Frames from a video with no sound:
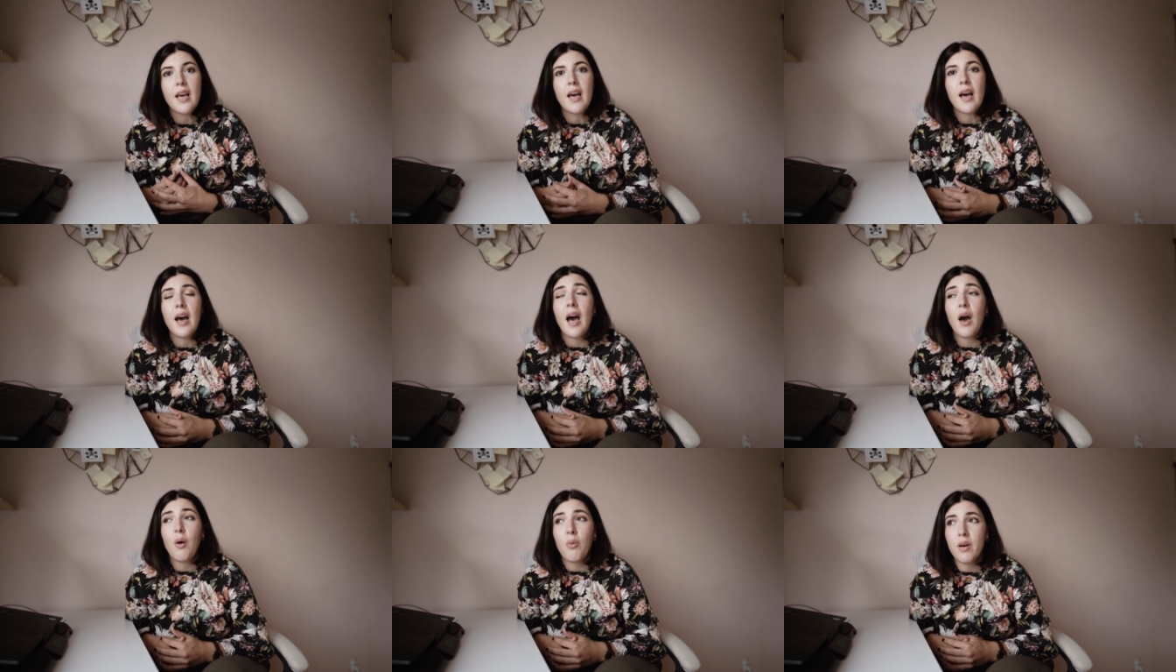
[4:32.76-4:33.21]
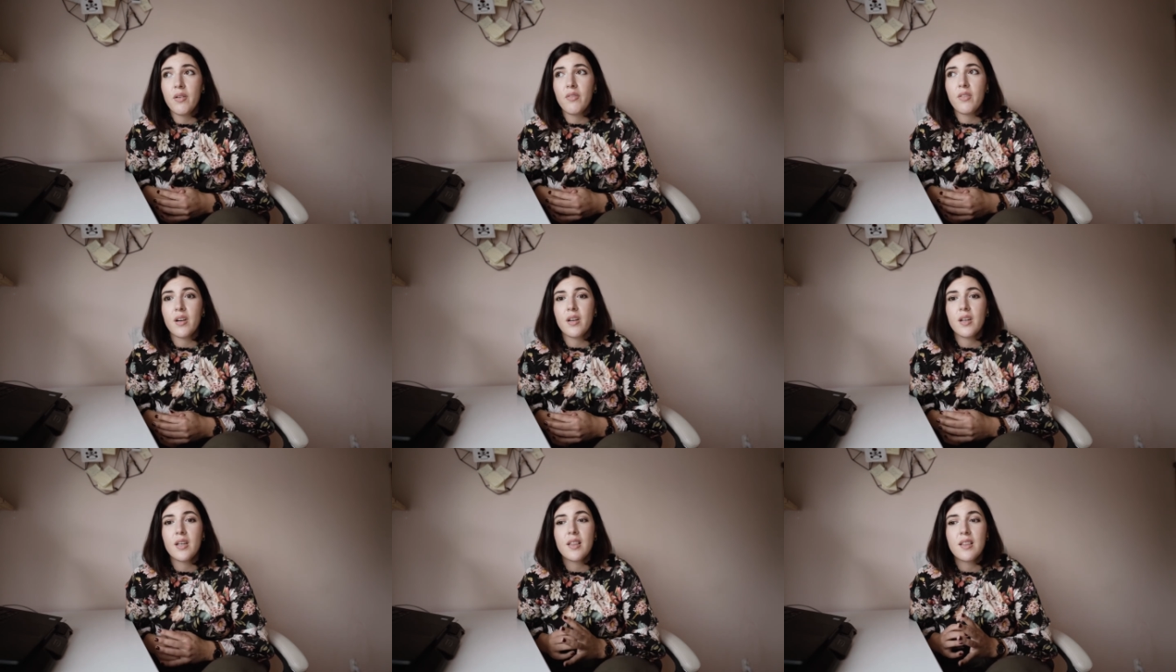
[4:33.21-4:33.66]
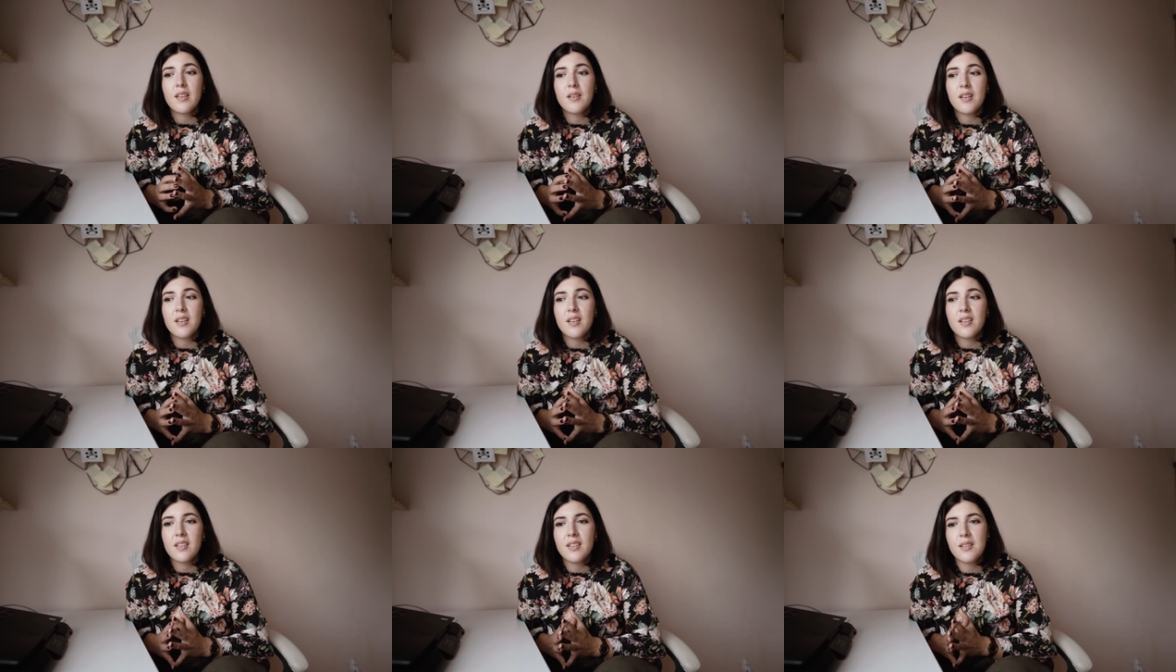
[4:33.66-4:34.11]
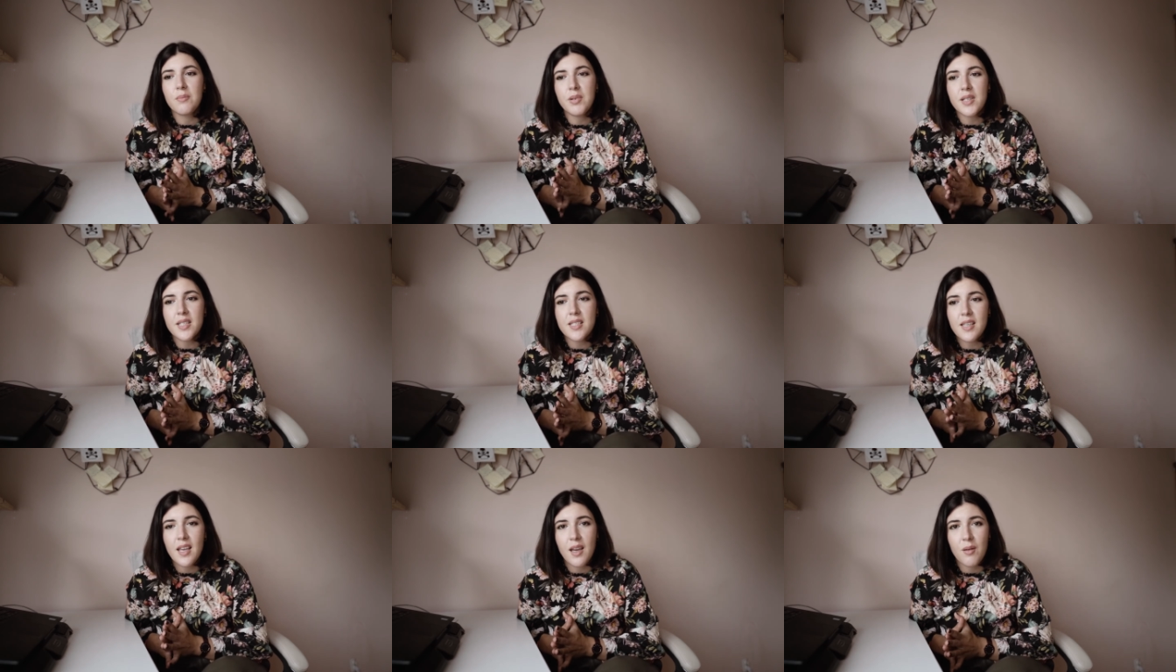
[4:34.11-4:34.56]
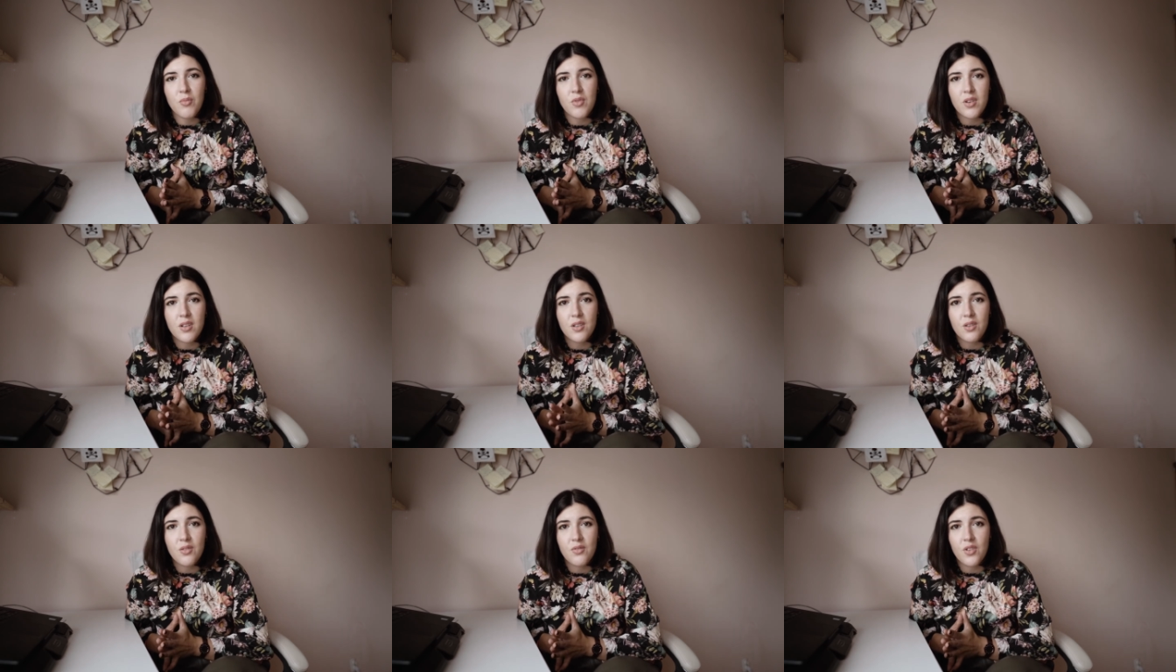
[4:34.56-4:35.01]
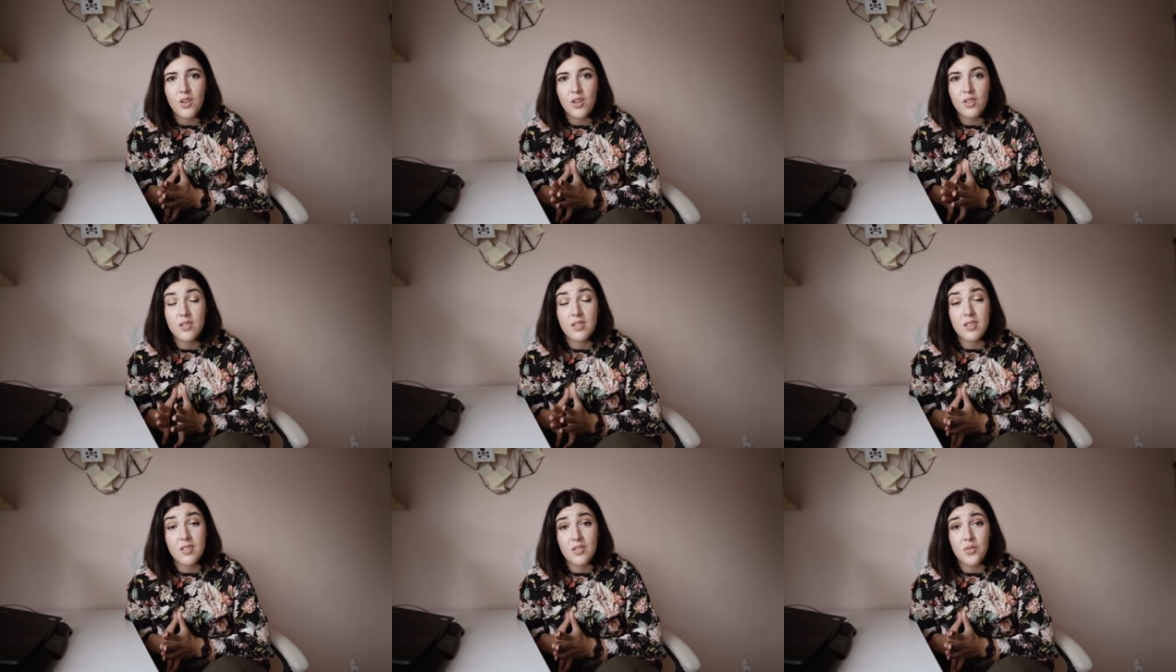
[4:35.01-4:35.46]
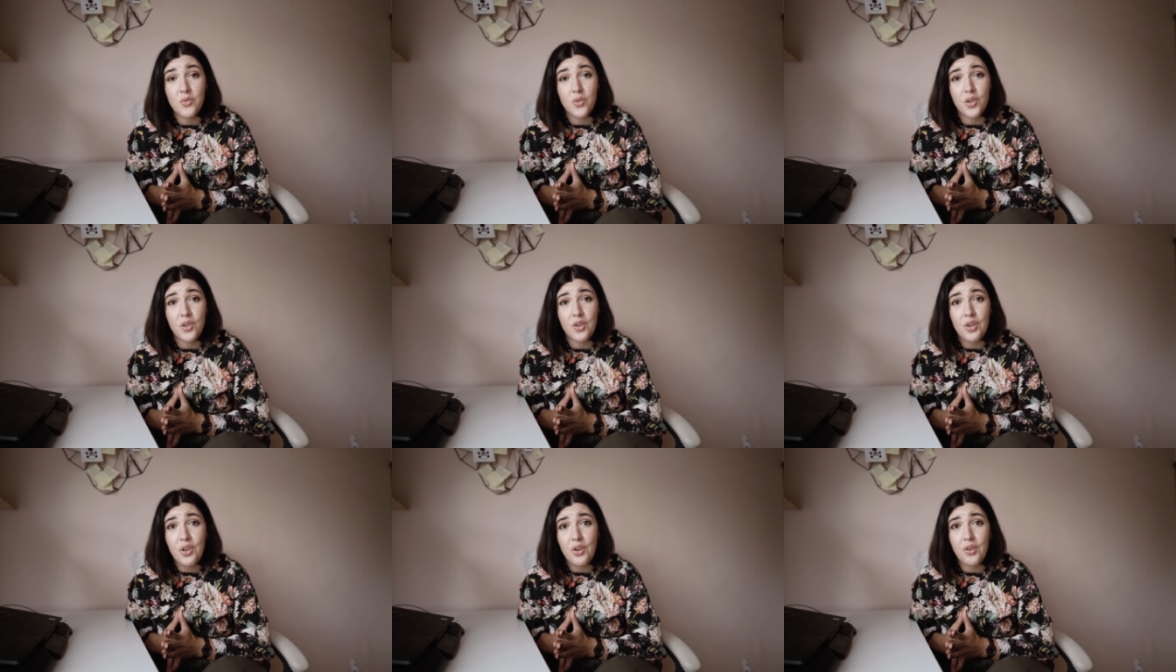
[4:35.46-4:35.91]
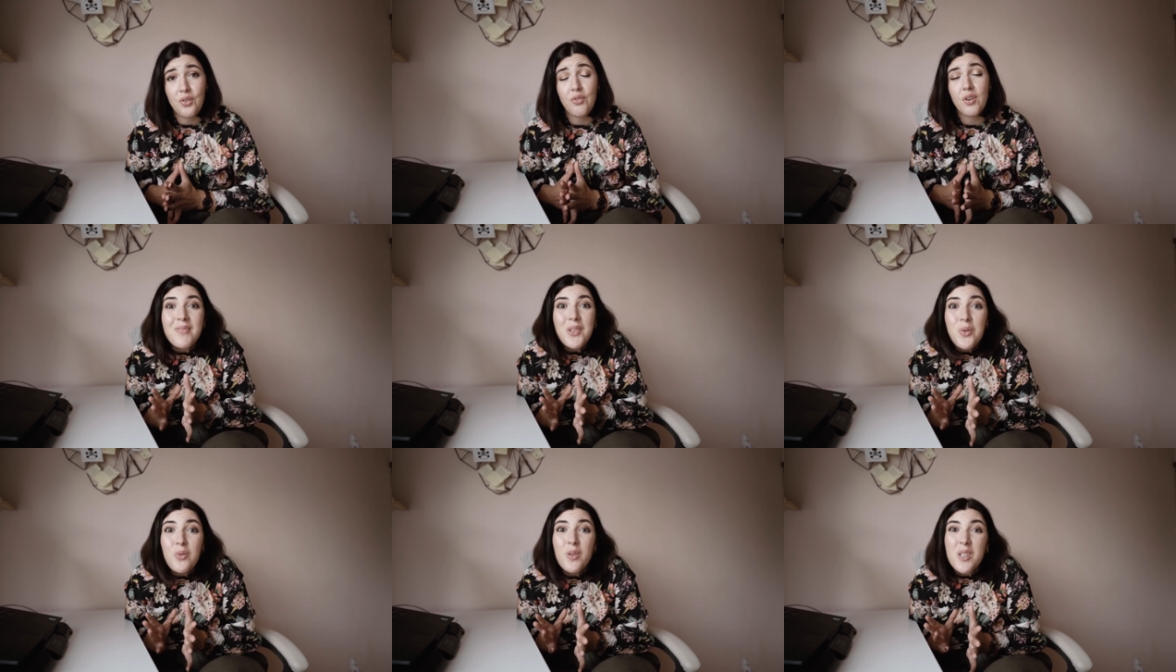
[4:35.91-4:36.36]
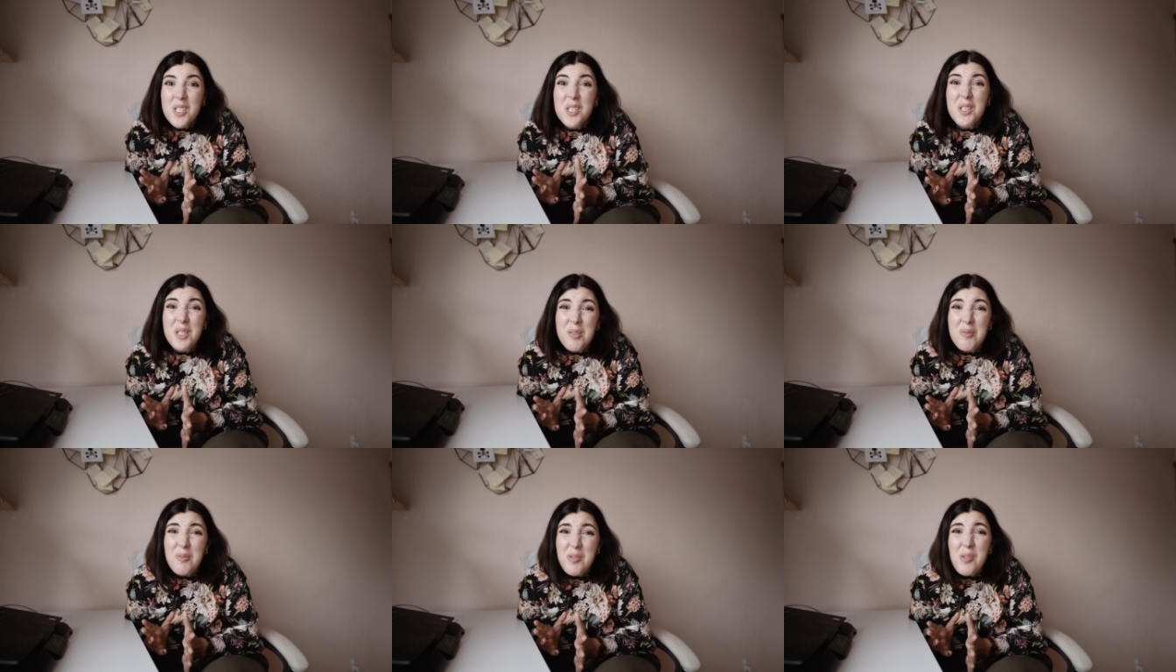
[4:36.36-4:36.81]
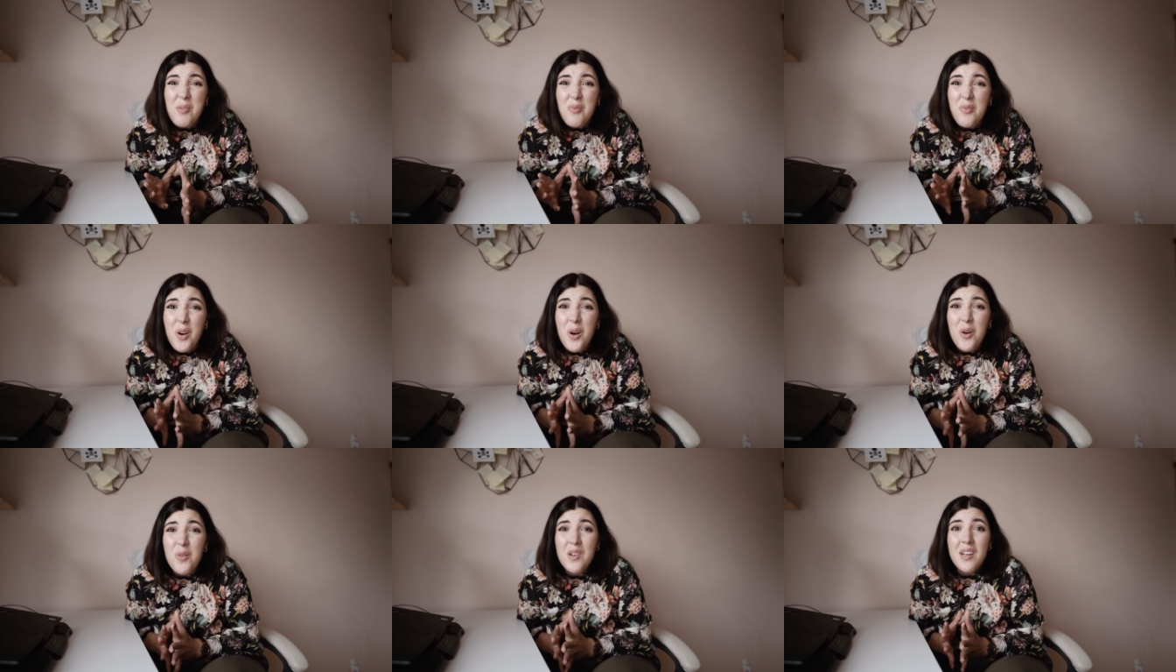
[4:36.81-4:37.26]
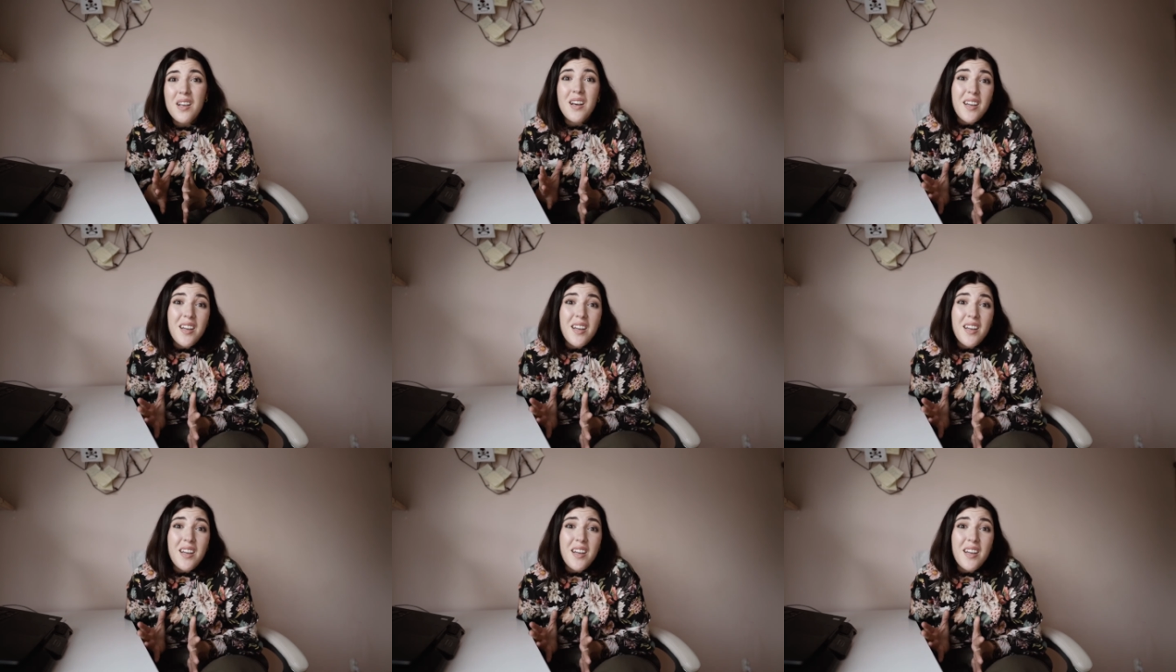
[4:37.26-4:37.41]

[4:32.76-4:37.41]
However, the best camera you've got is the one on you, which includes your phone.